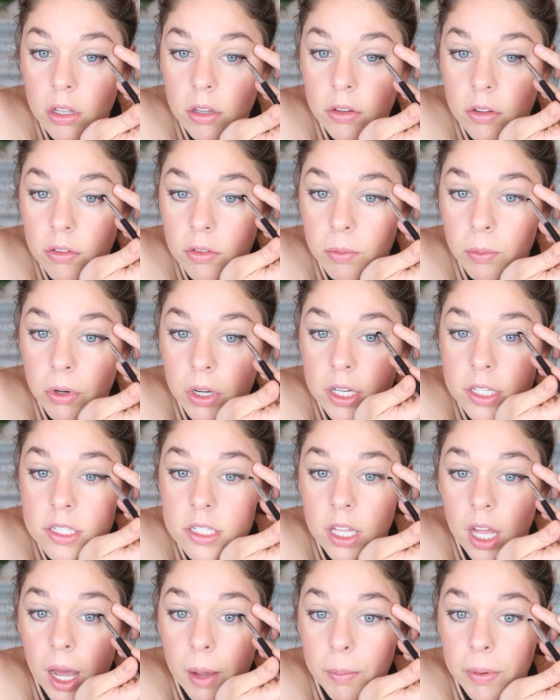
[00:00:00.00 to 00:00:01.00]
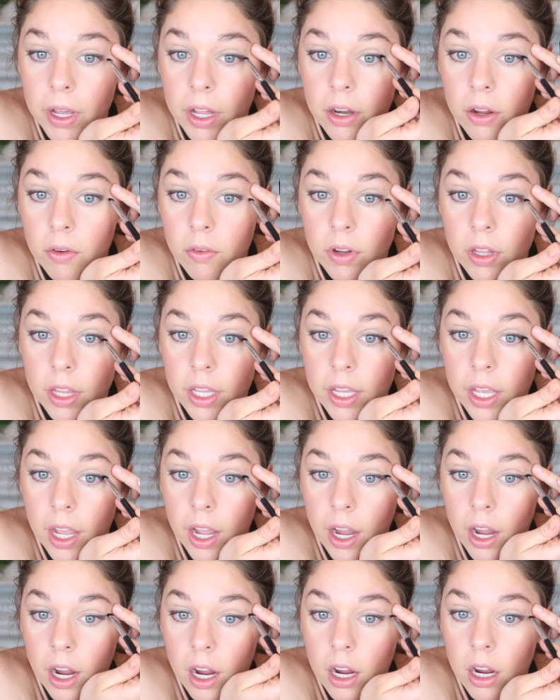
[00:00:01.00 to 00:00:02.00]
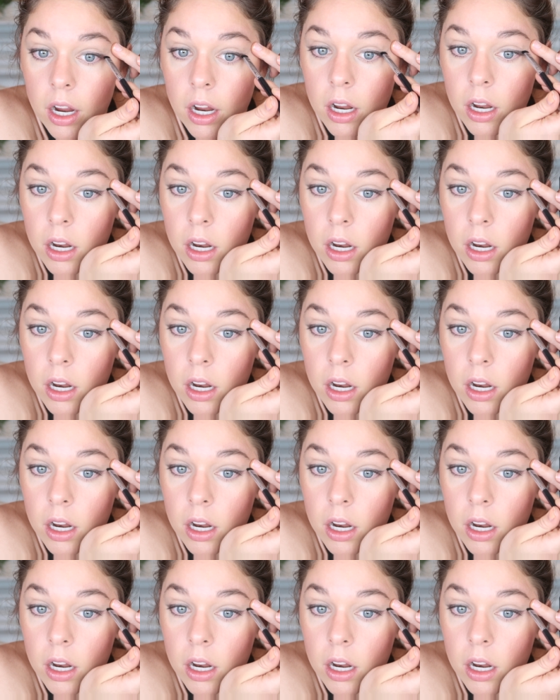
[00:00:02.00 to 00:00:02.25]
This is pretty sloppy, I don't really care.